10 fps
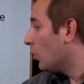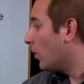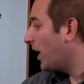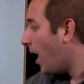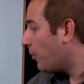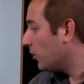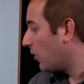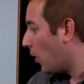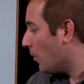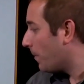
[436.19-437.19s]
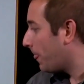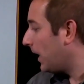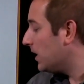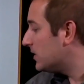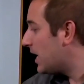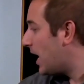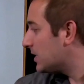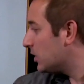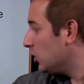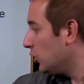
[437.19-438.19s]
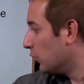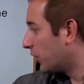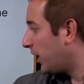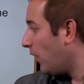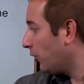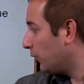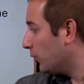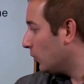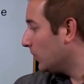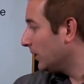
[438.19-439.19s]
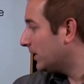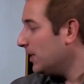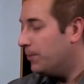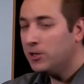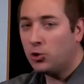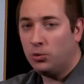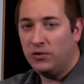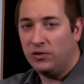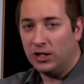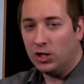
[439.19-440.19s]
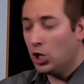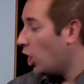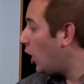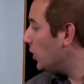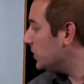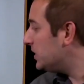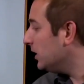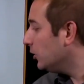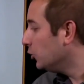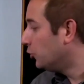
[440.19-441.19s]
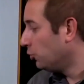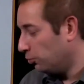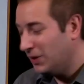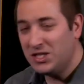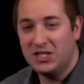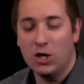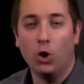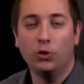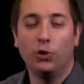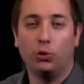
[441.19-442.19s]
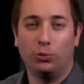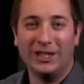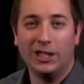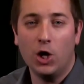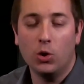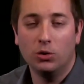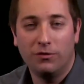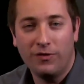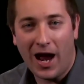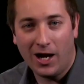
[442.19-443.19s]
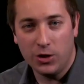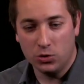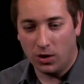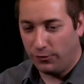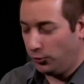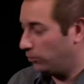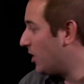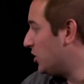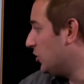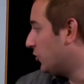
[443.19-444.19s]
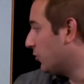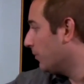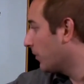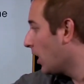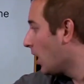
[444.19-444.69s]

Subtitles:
What happens though is that your counter will keep increasing until you do reach the auto-reload value of your register.